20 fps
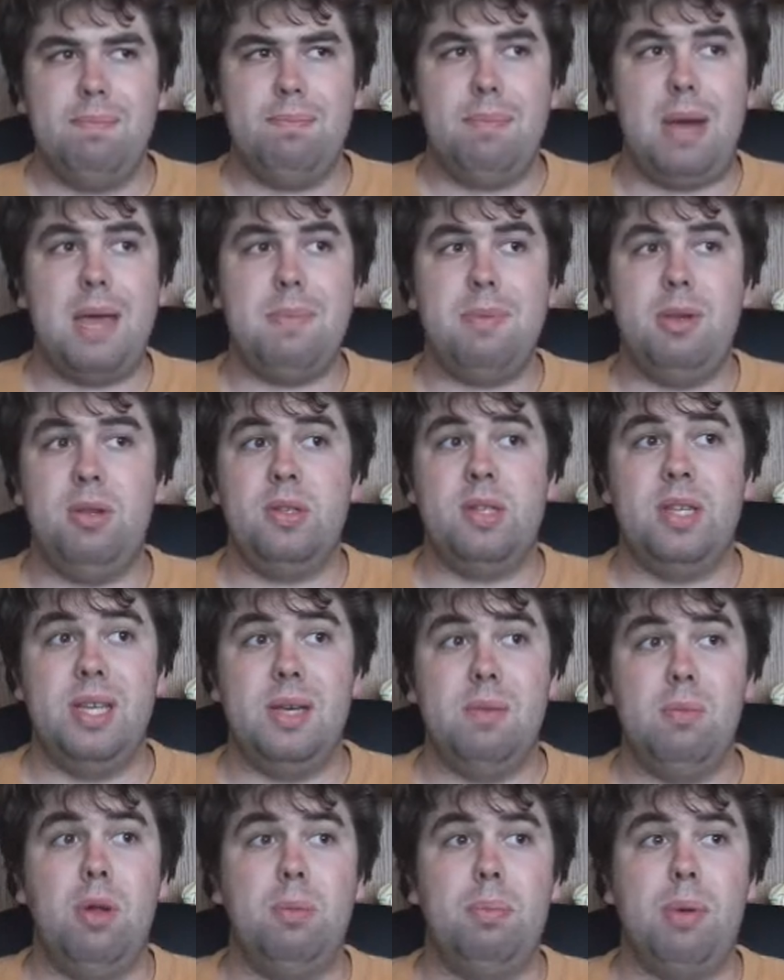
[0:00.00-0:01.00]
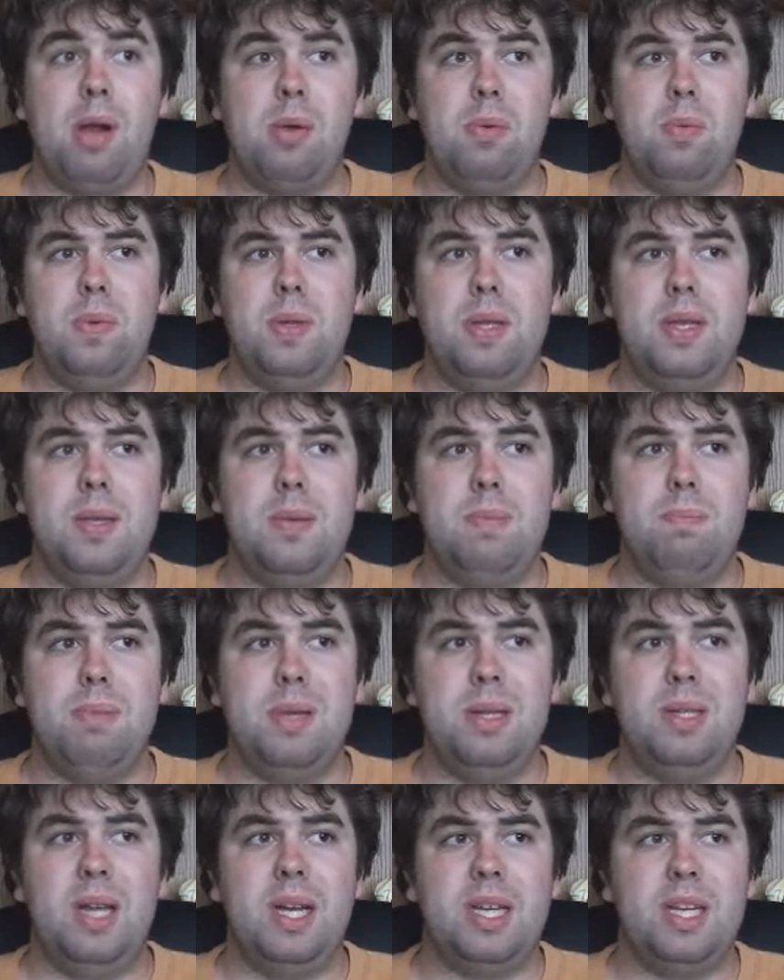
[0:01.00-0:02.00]
my museum will probably
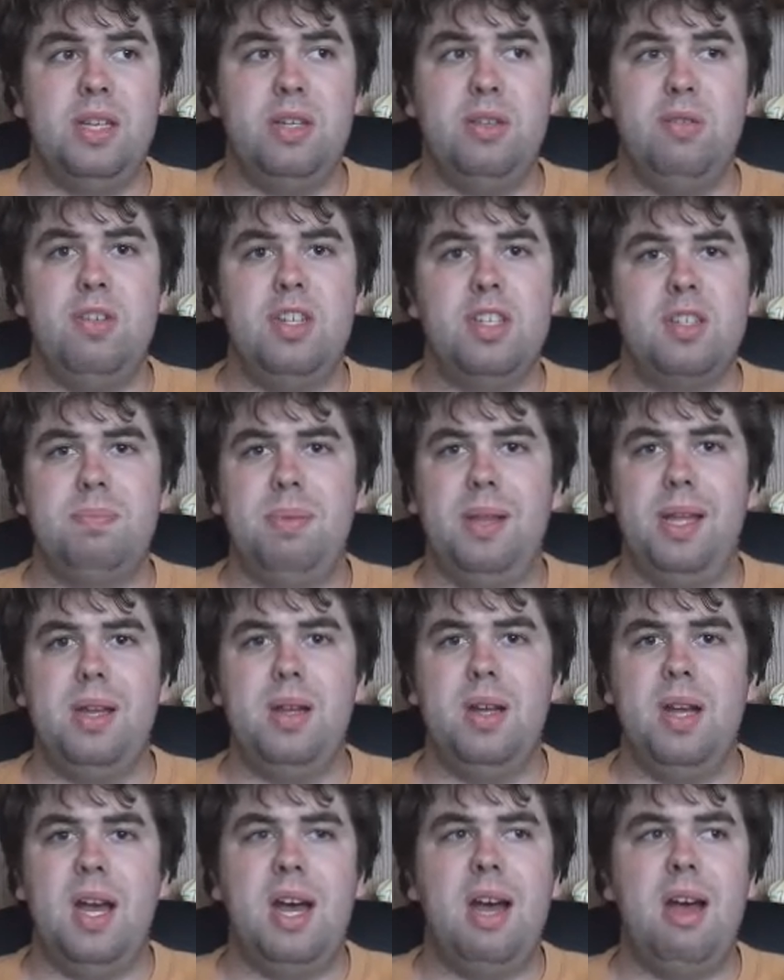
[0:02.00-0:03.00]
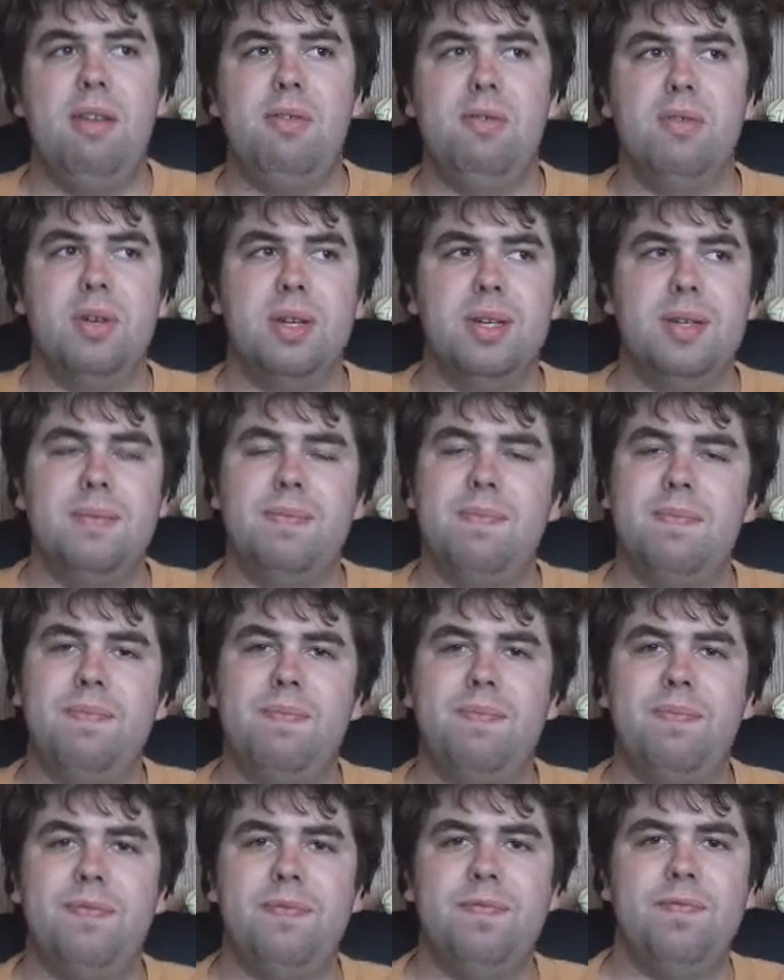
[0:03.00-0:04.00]
be lucky to display 100
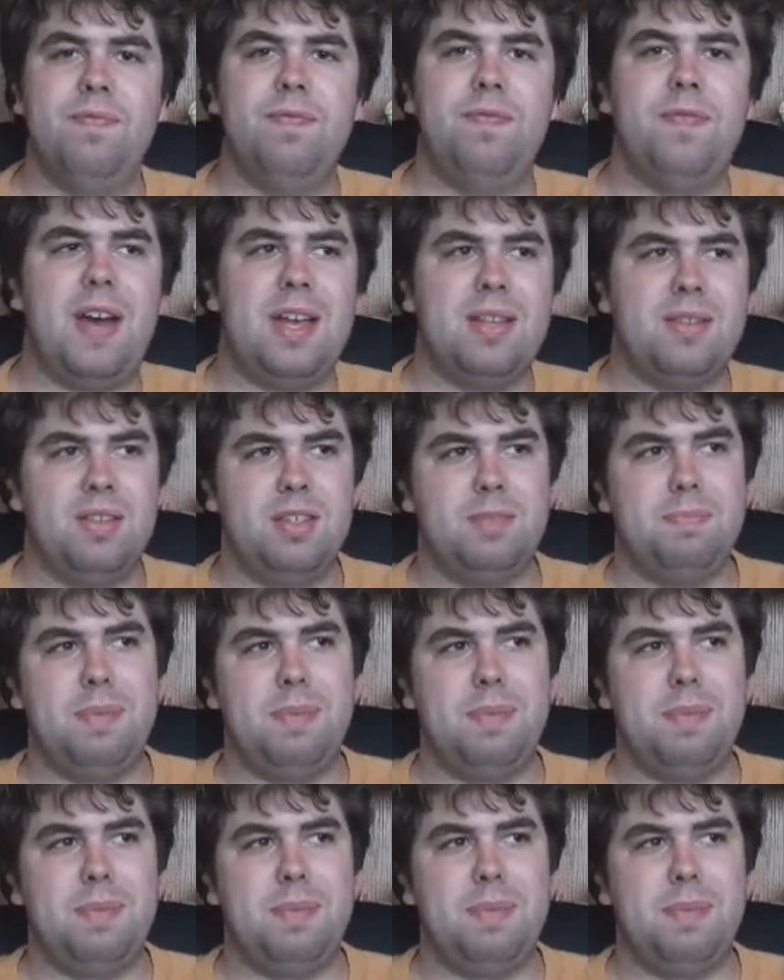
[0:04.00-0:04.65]
fossil